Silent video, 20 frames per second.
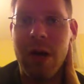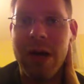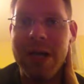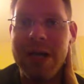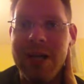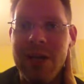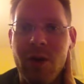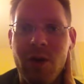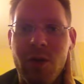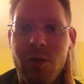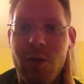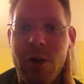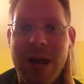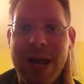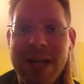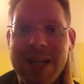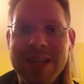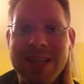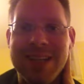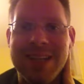I didn't know the
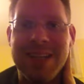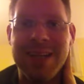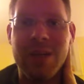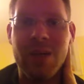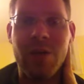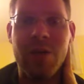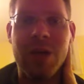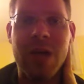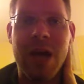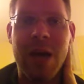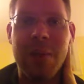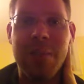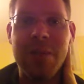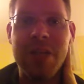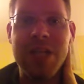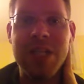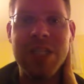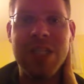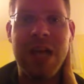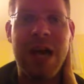brands. I didn't know the
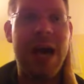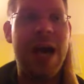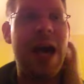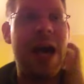companies.